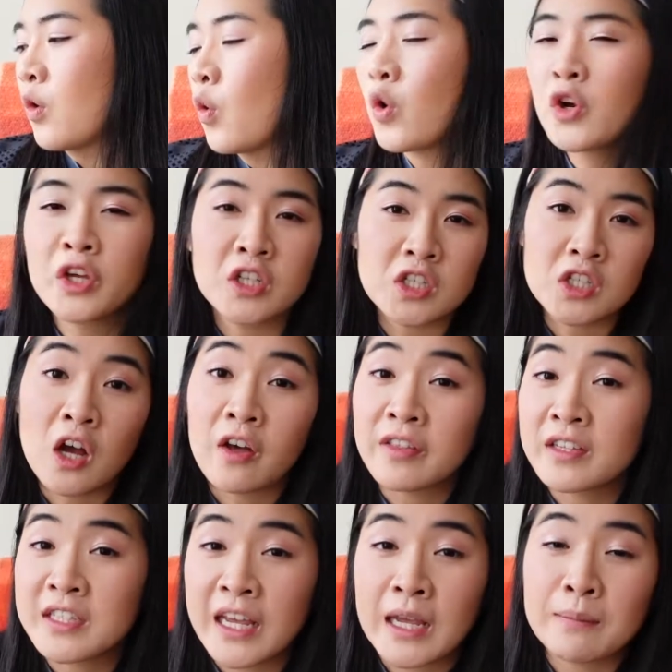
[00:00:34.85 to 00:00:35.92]
or you can just call it
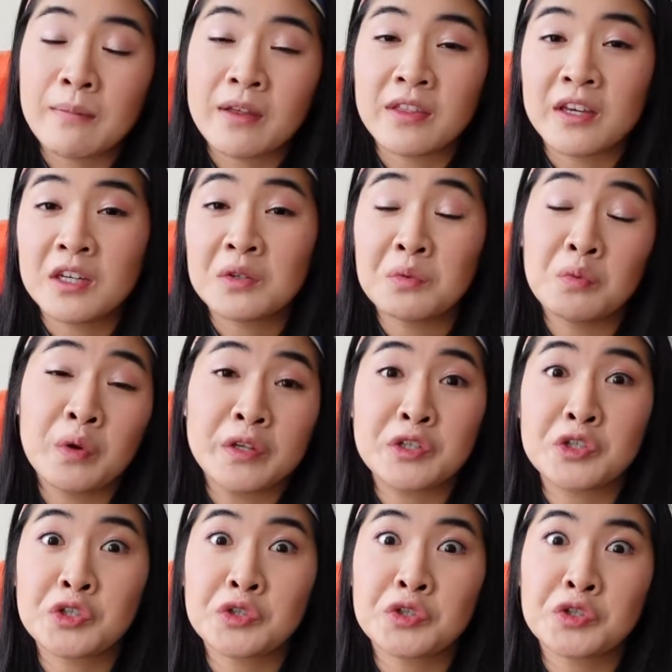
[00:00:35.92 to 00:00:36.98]
the tank method,
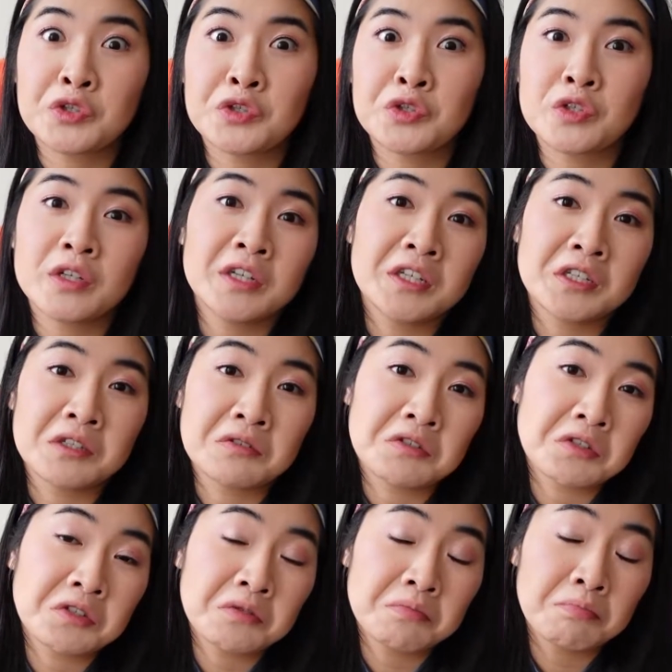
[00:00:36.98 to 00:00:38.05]
which
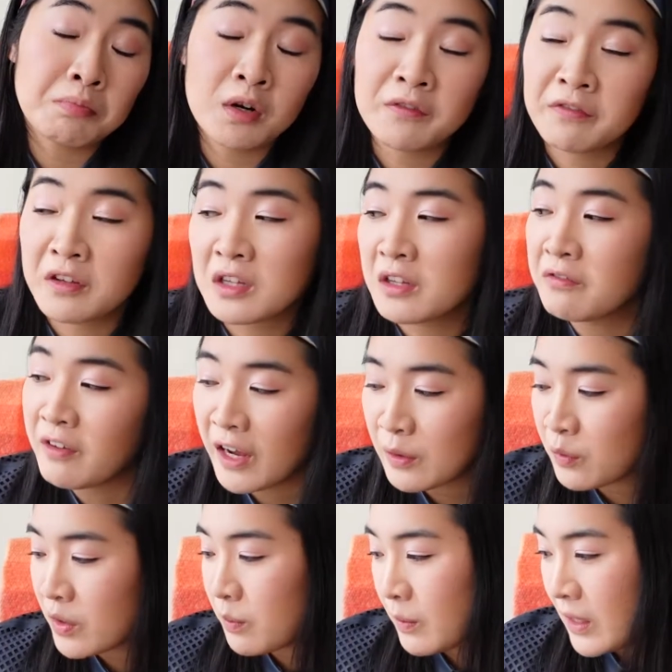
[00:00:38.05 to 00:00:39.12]
is perfectly
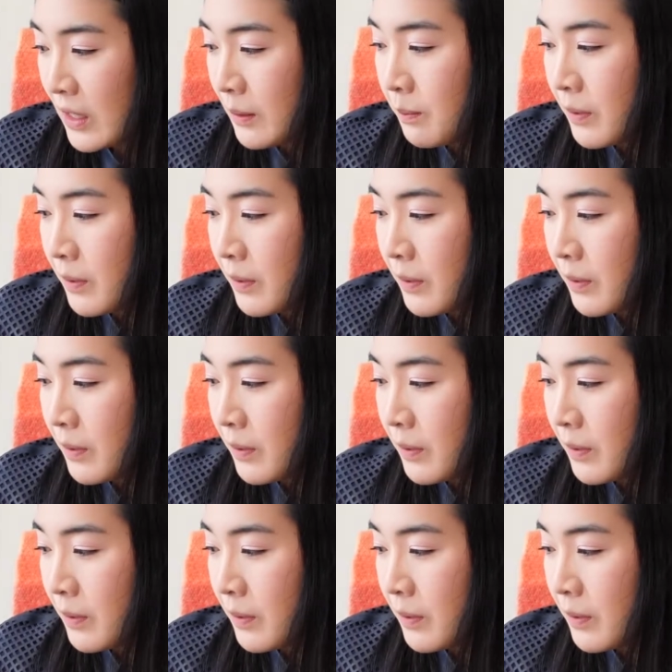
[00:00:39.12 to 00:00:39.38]
fine with me